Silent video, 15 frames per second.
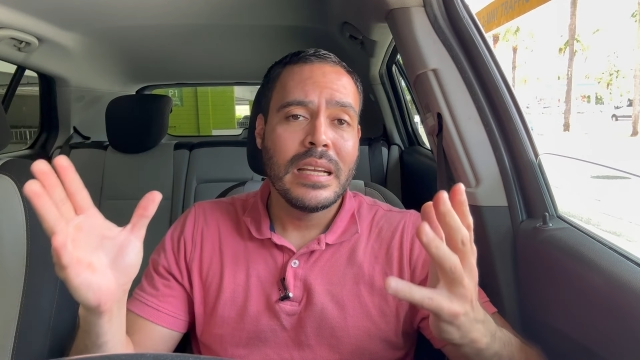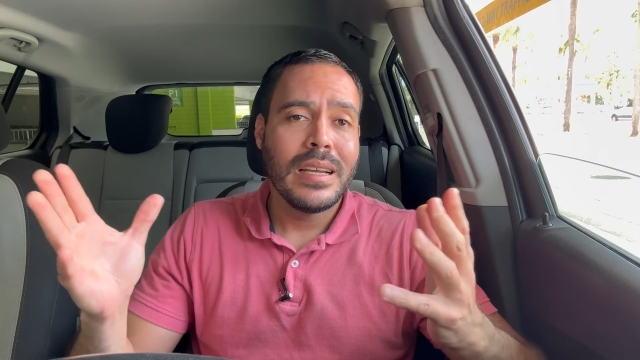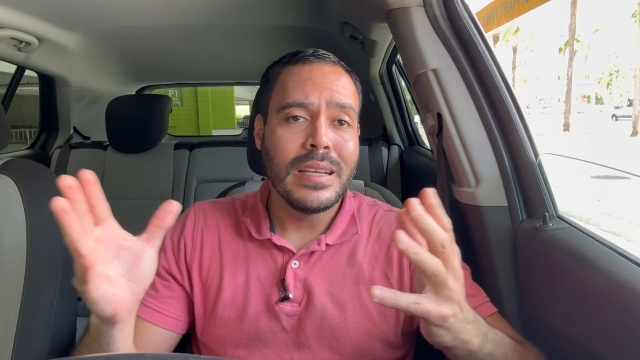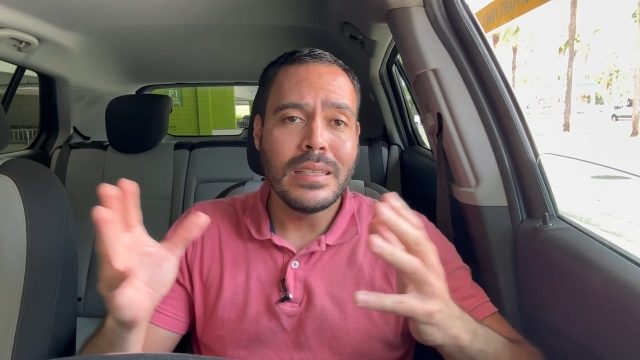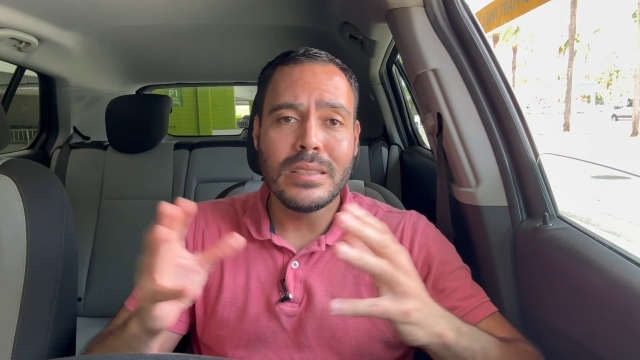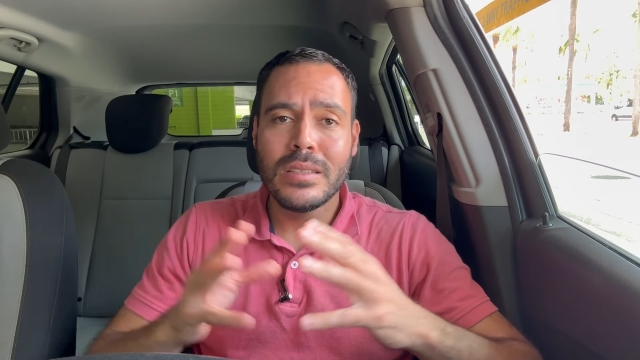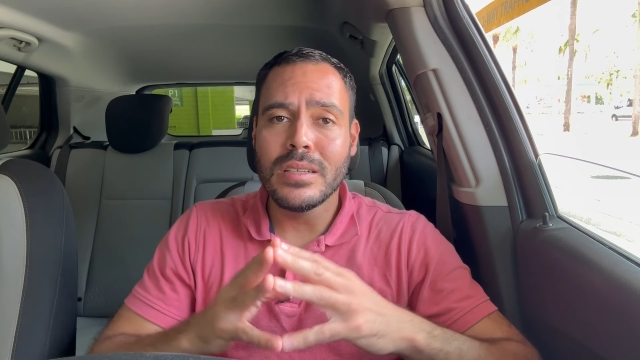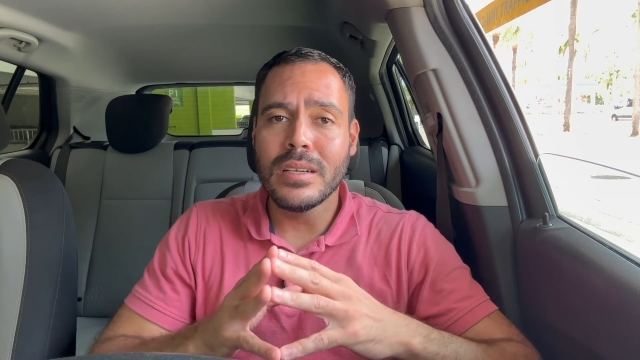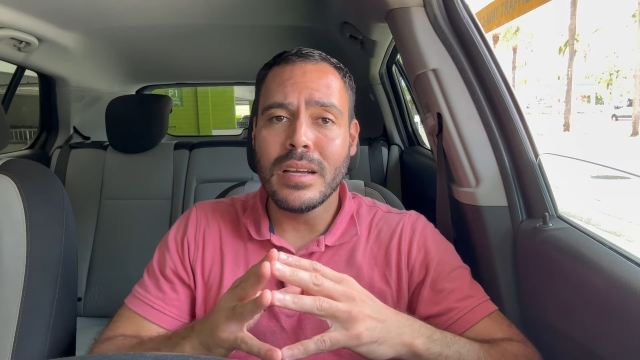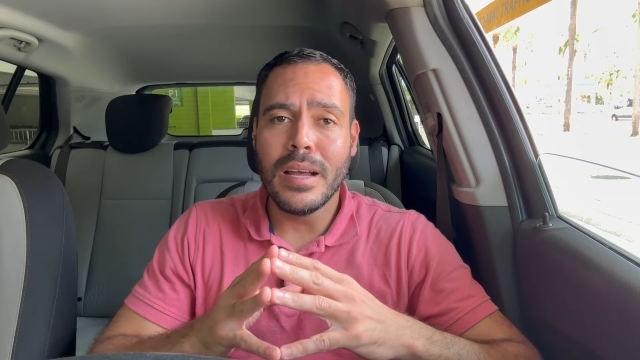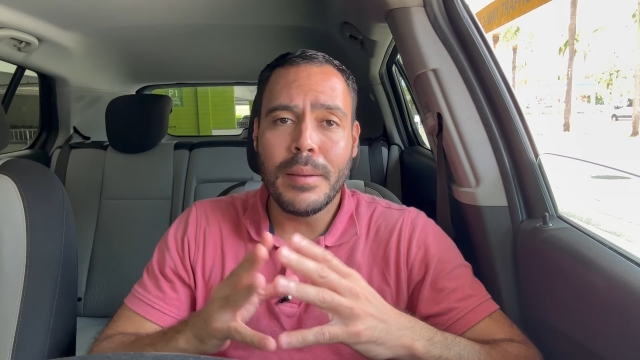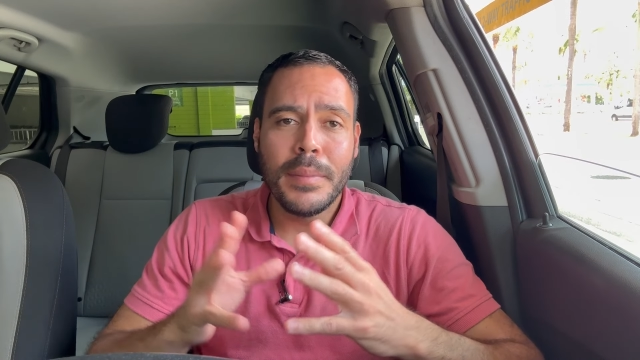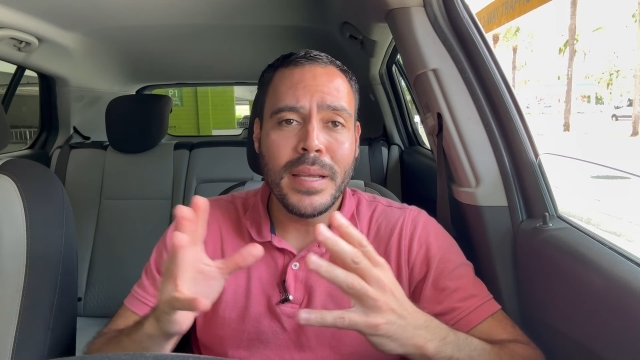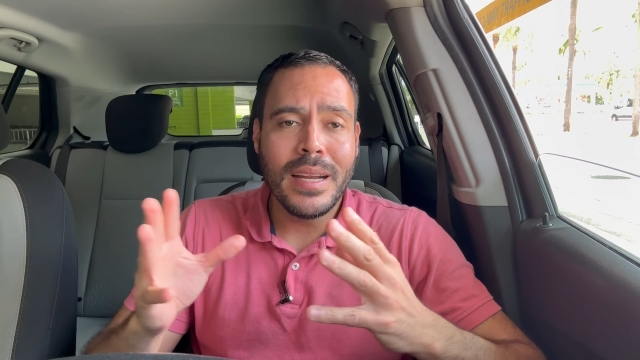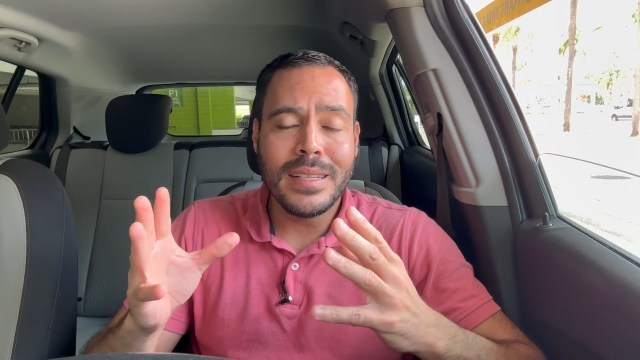It took,
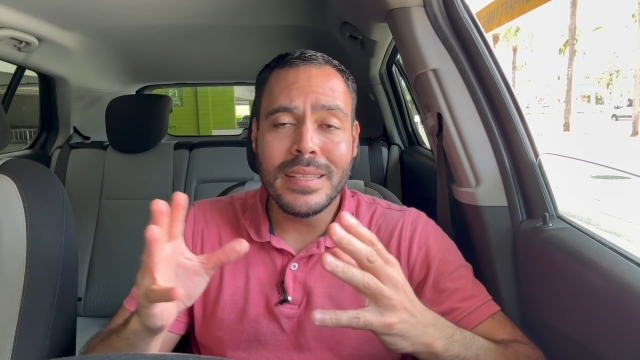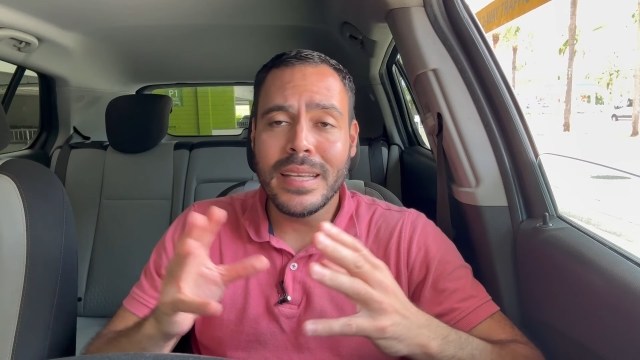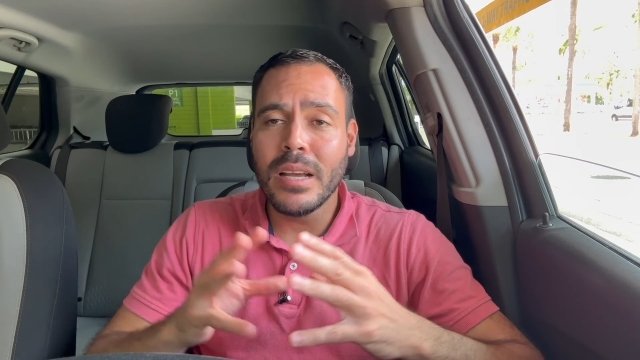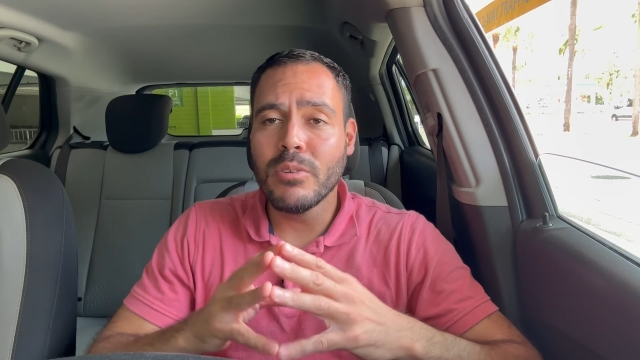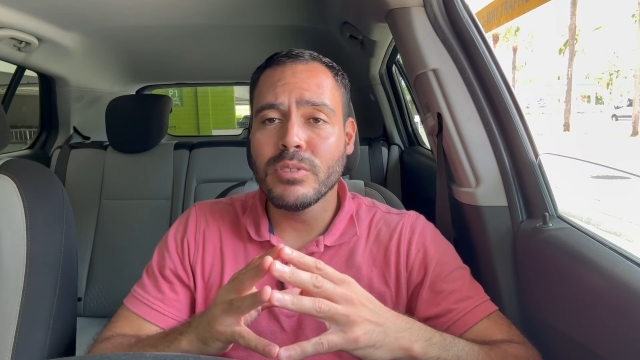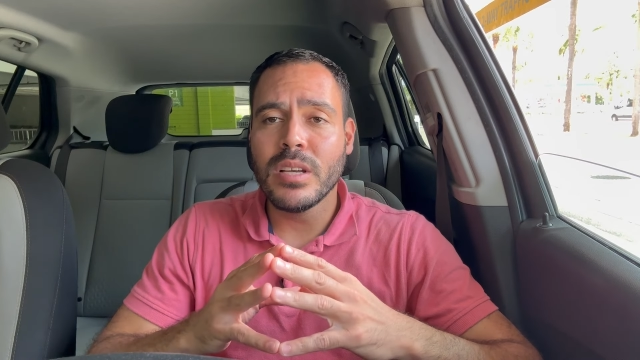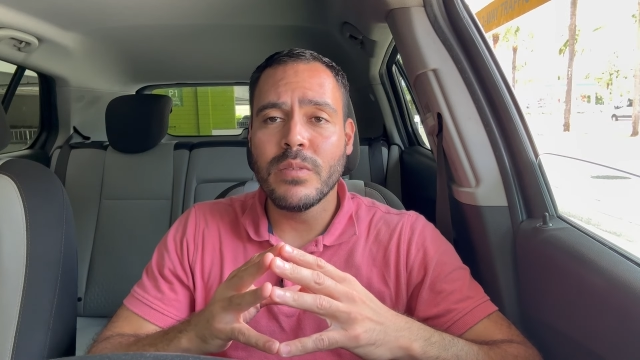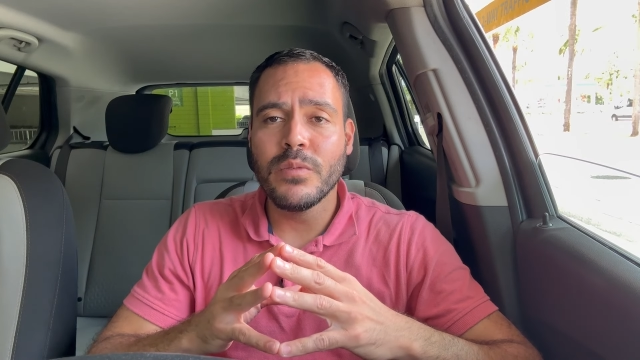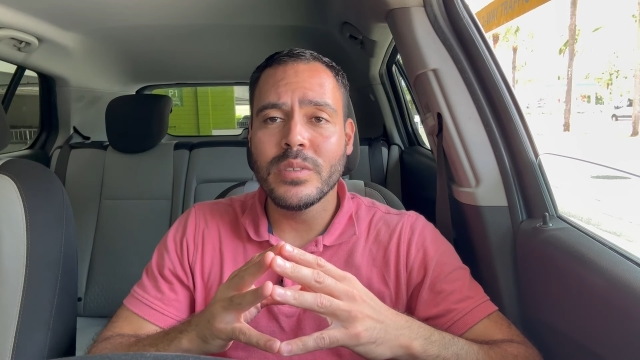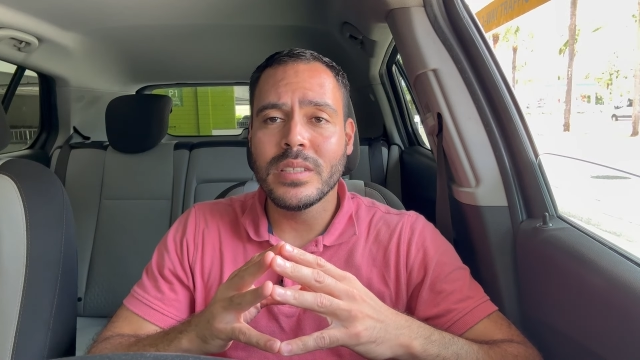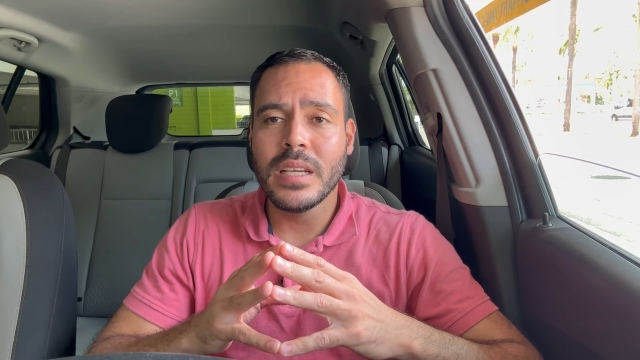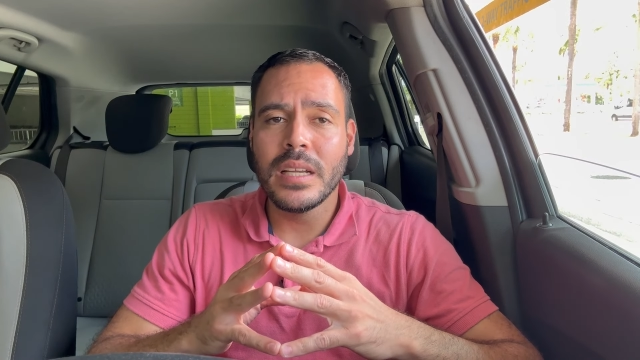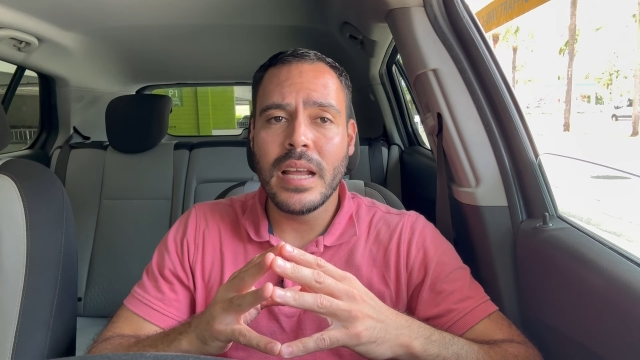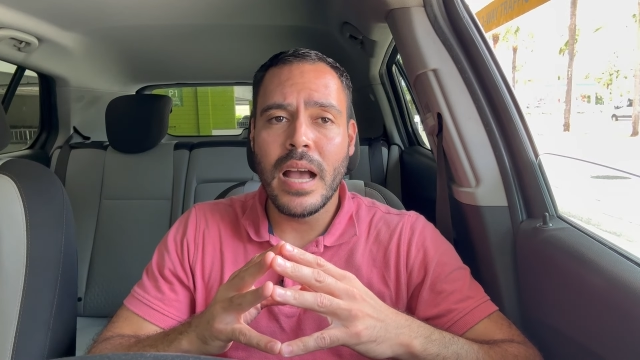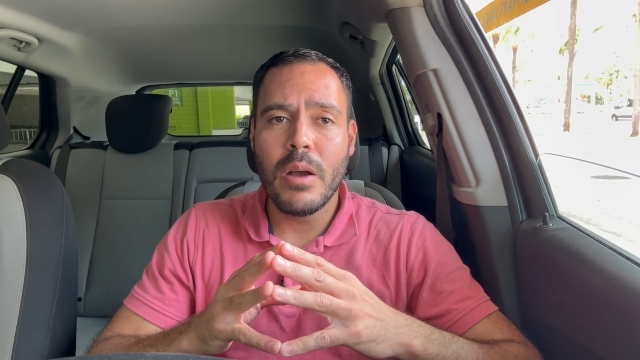I mean, I think I was out for
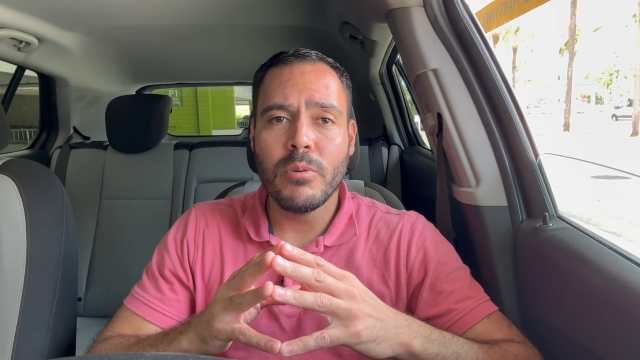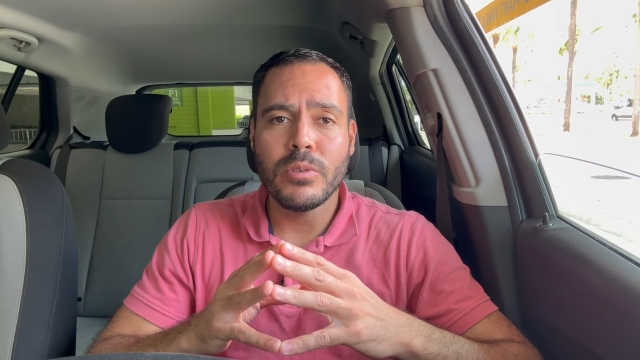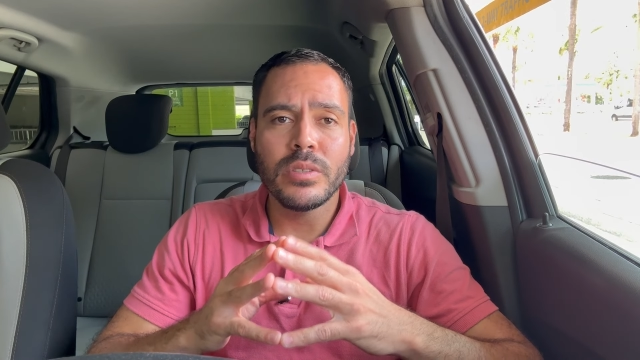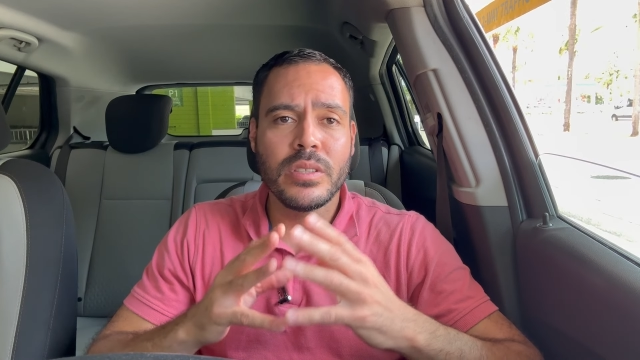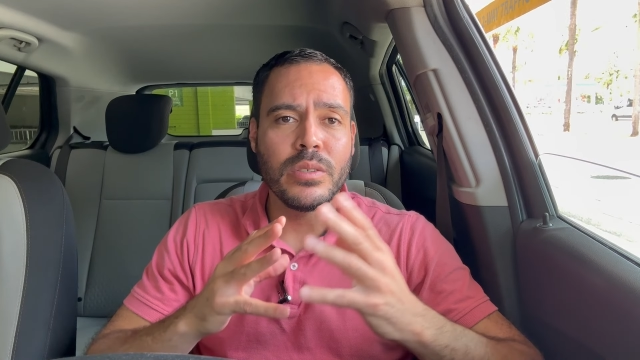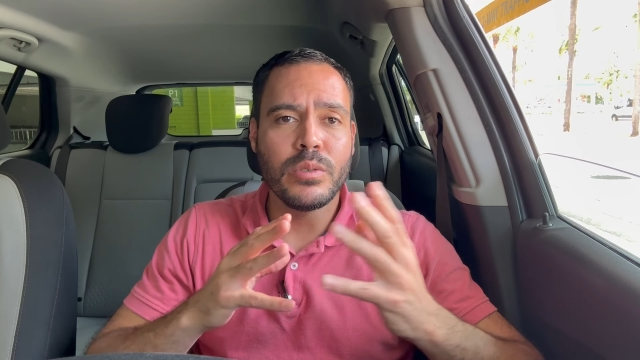10 hours.